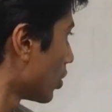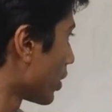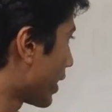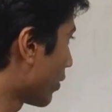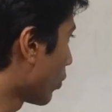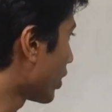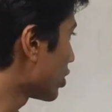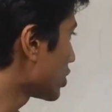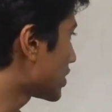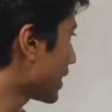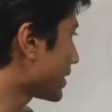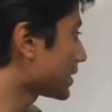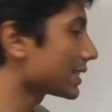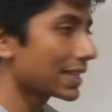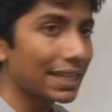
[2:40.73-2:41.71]
Okay, 1 to
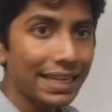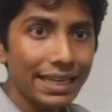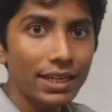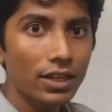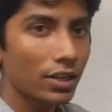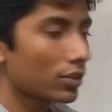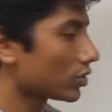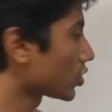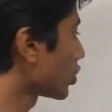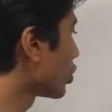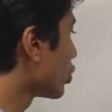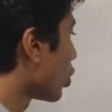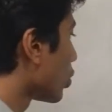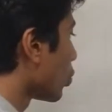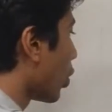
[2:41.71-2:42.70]
6 is illegal, so
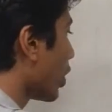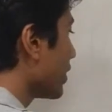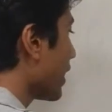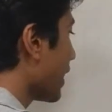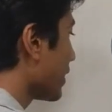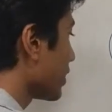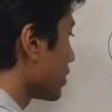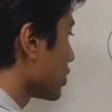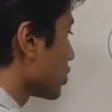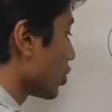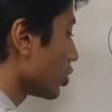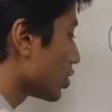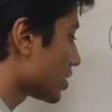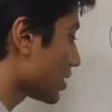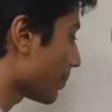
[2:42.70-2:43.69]
you don't want that, so
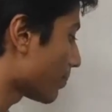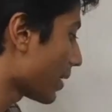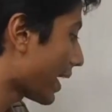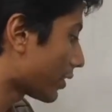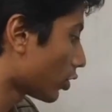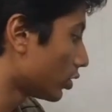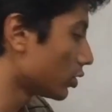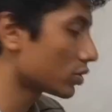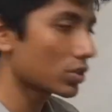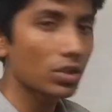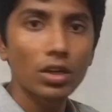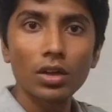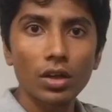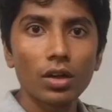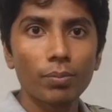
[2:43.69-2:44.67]
you subtract all
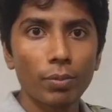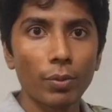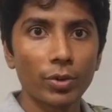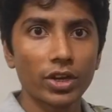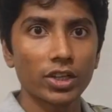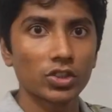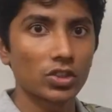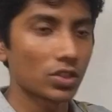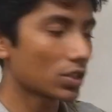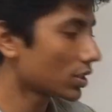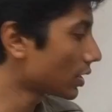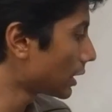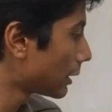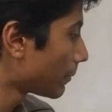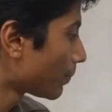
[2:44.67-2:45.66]
those permutations.